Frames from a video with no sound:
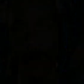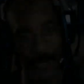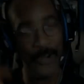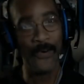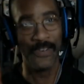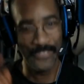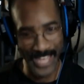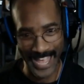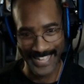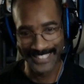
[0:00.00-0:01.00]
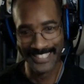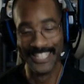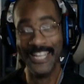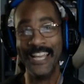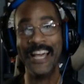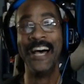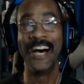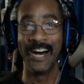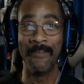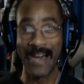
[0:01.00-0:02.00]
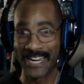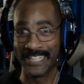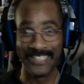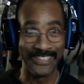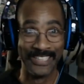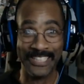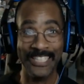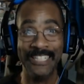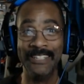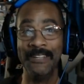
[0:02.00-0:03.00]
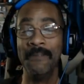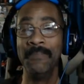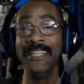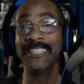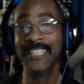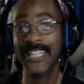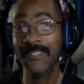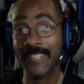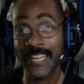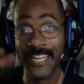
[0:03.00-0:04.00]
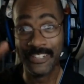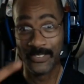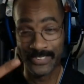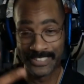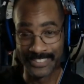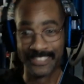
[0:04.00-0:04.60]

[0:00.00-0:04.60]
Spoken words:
With that, I'm out of here. Peace, love, and hair grease.